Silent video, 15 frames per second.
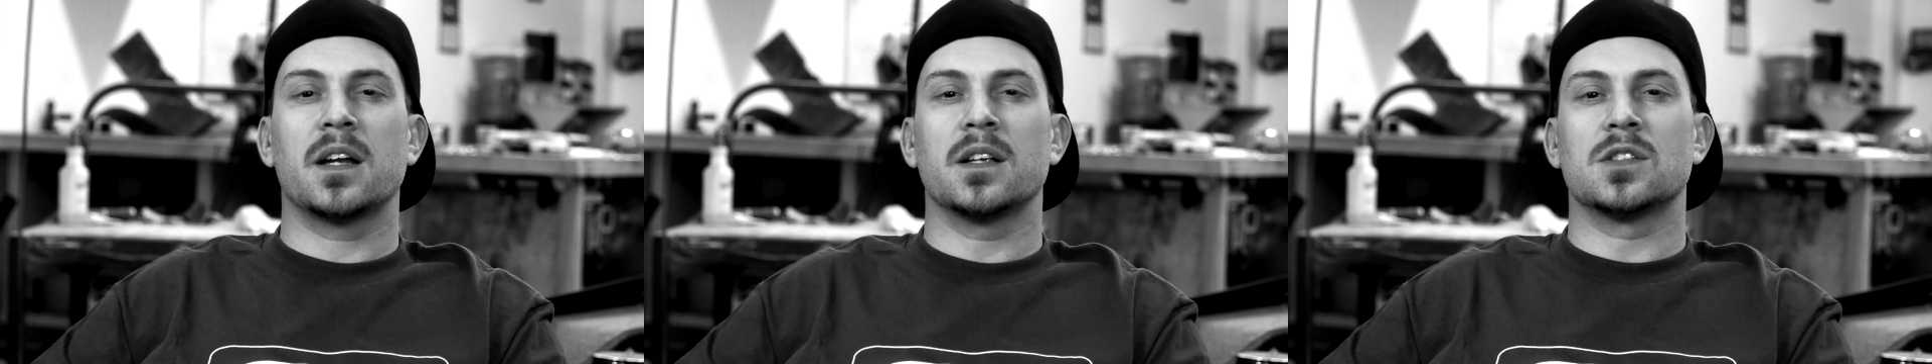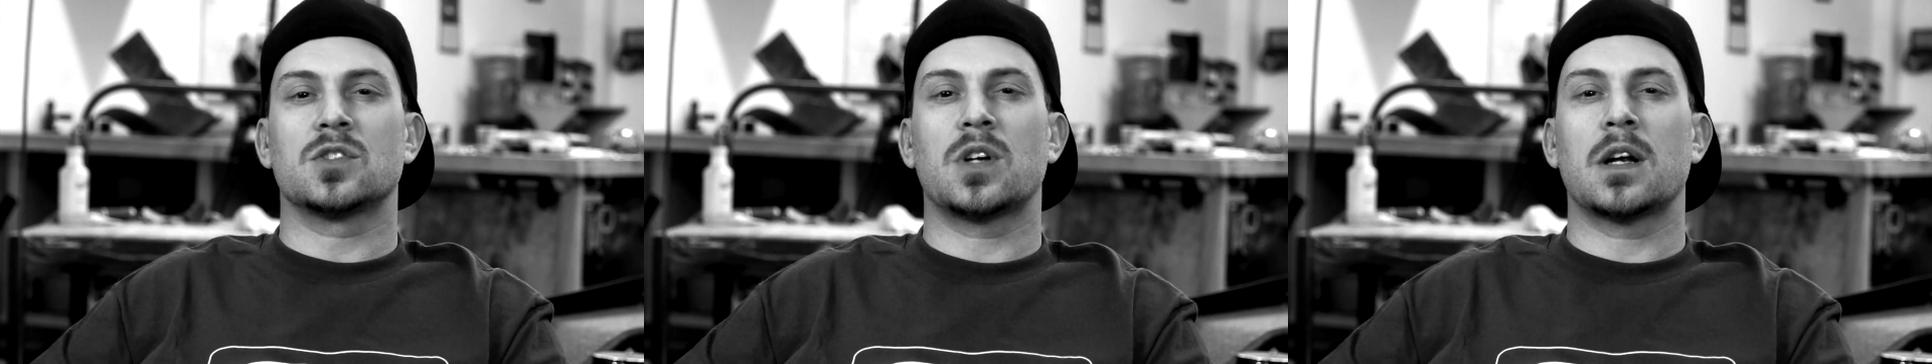
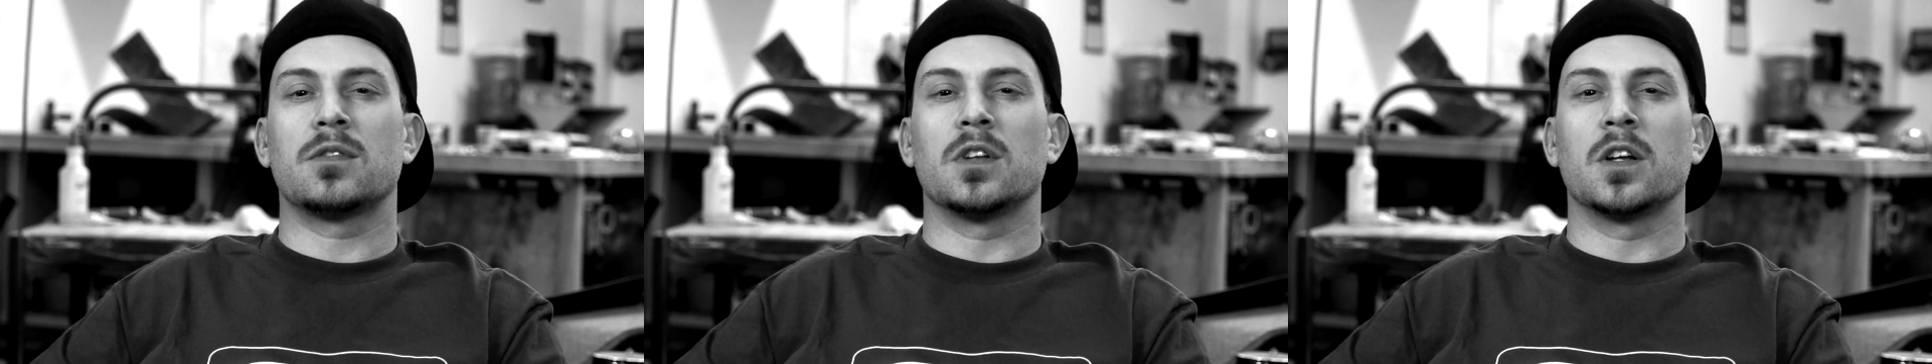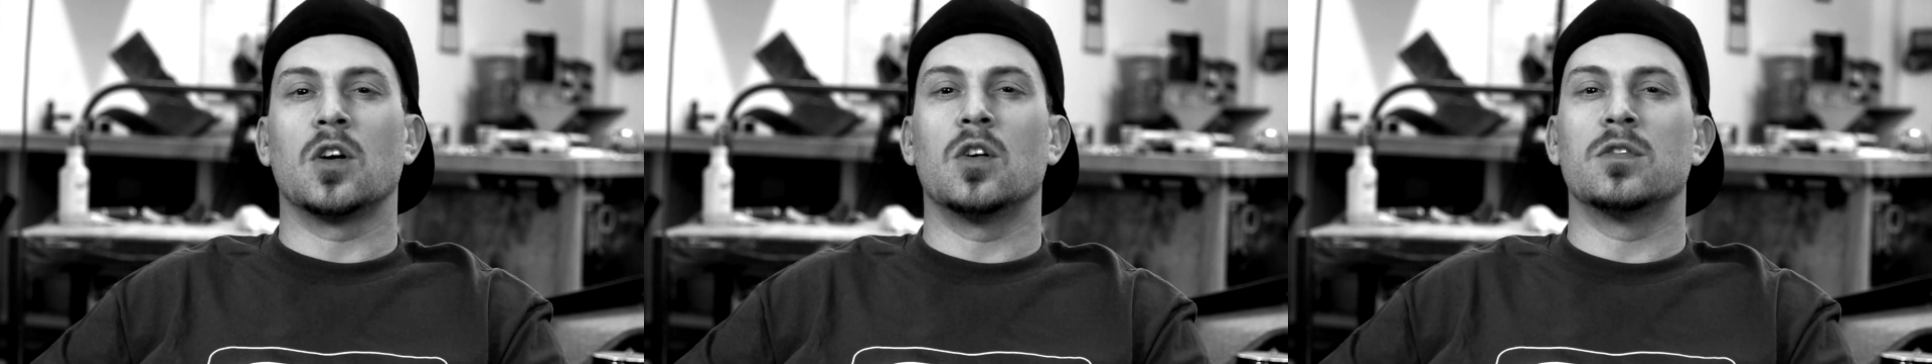is
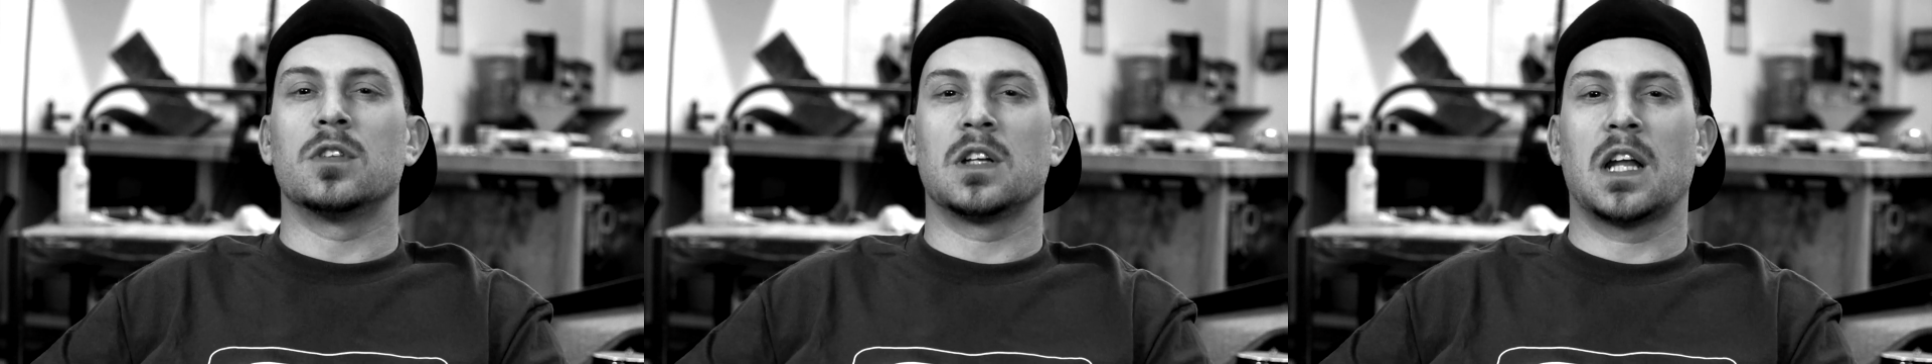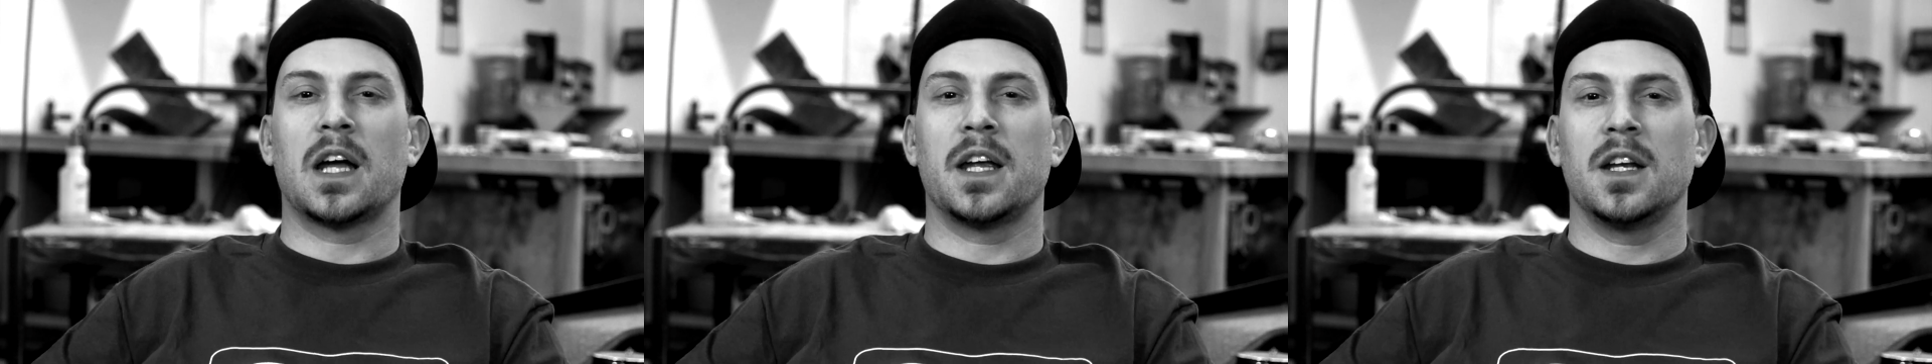traveling over
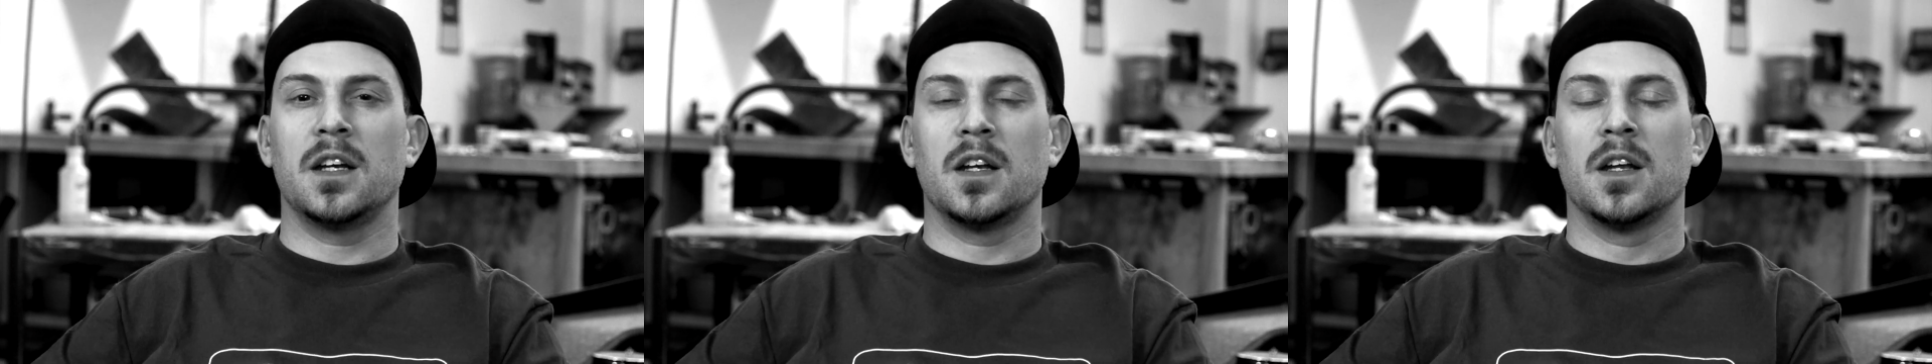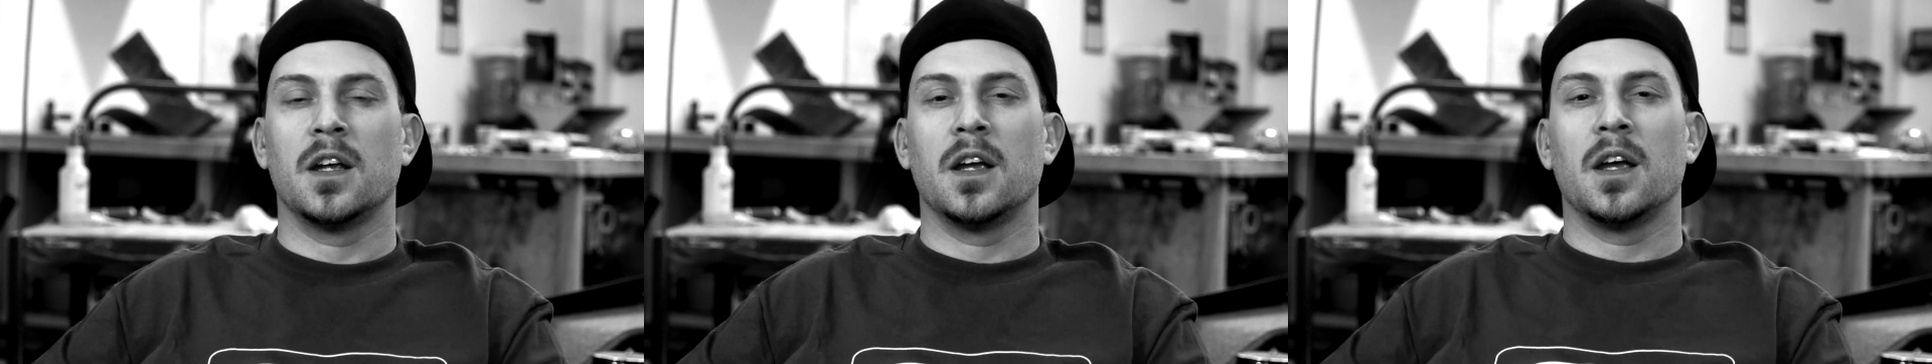light
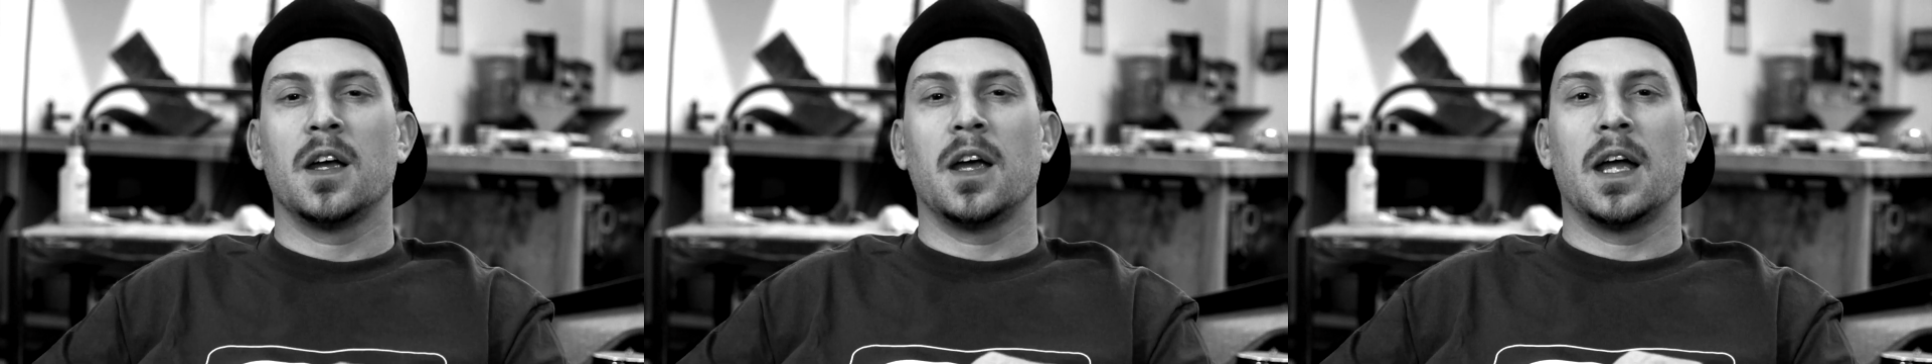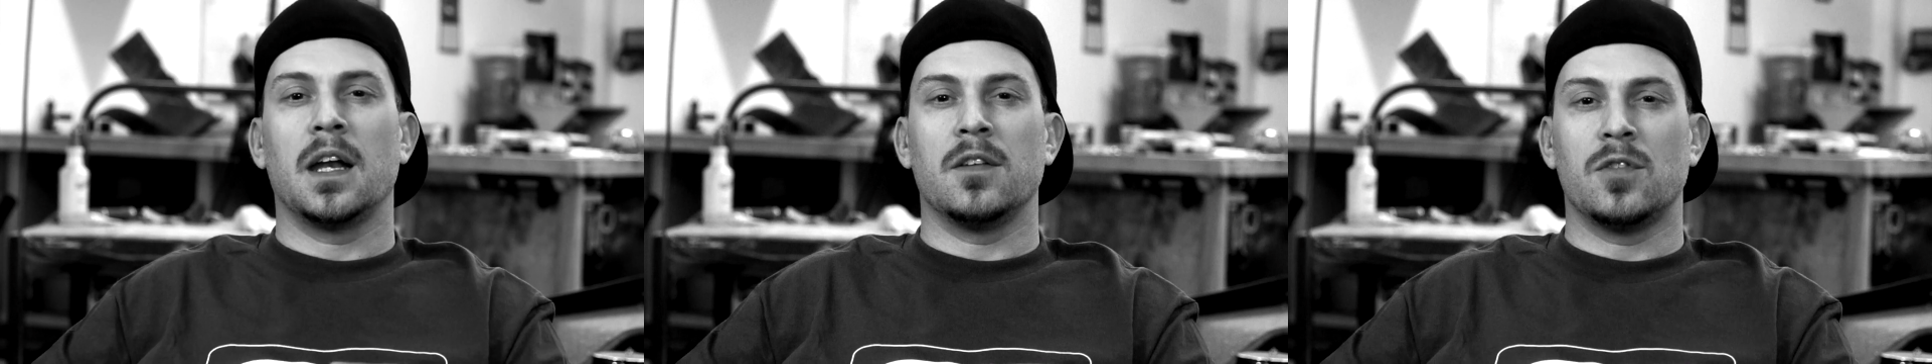
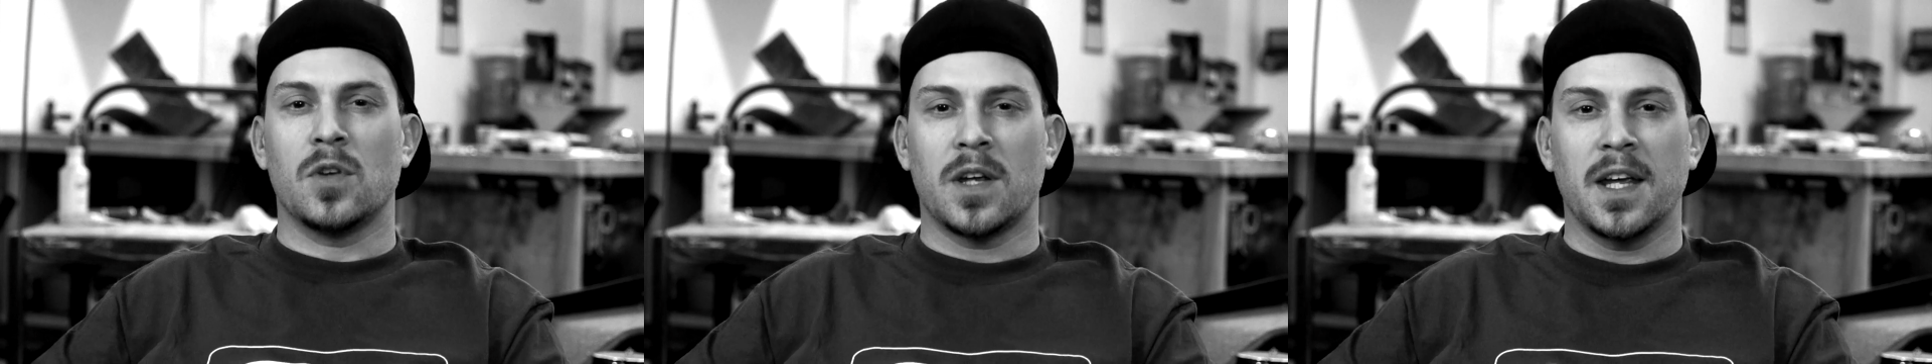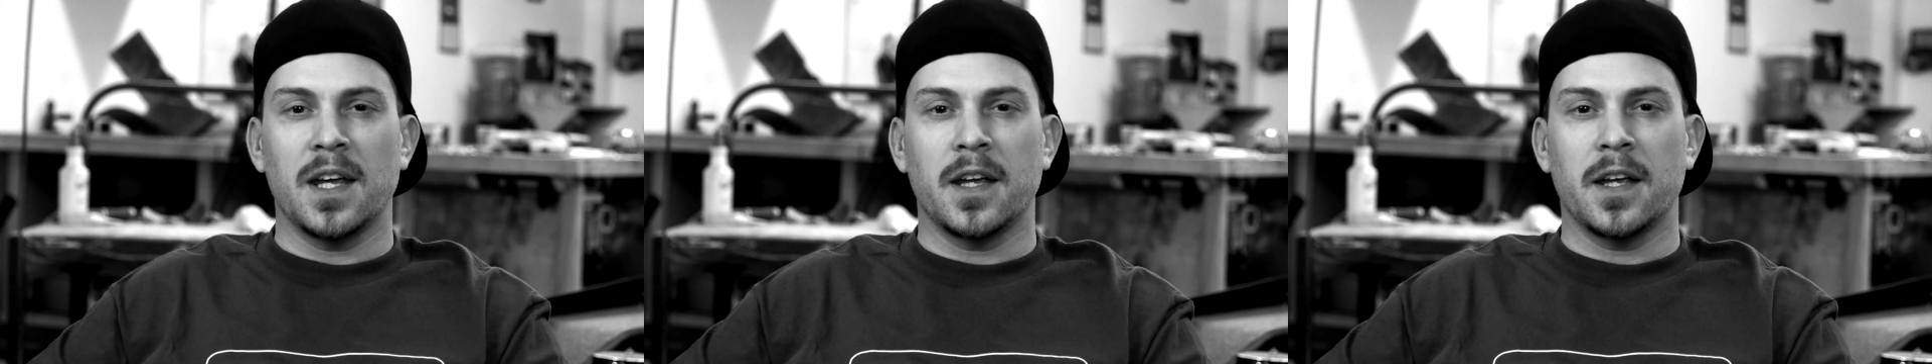and if you
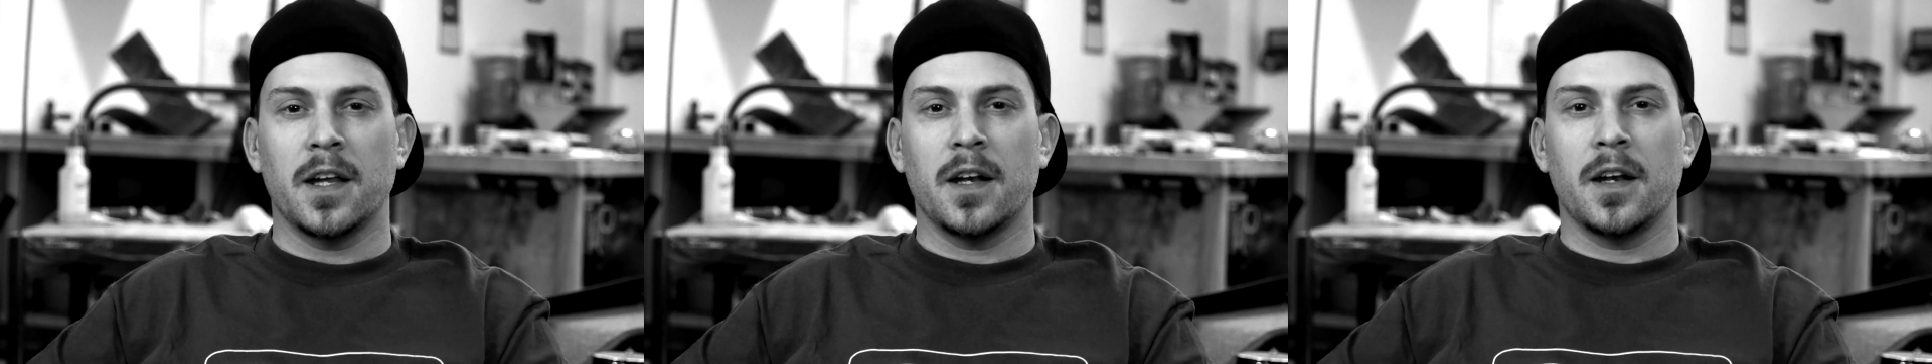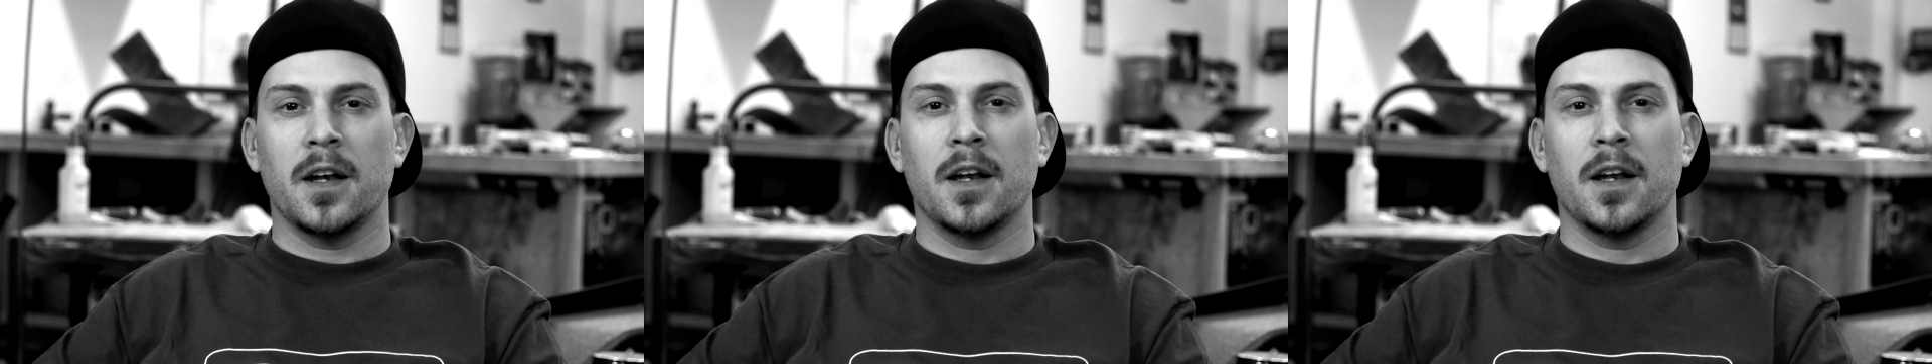kink it,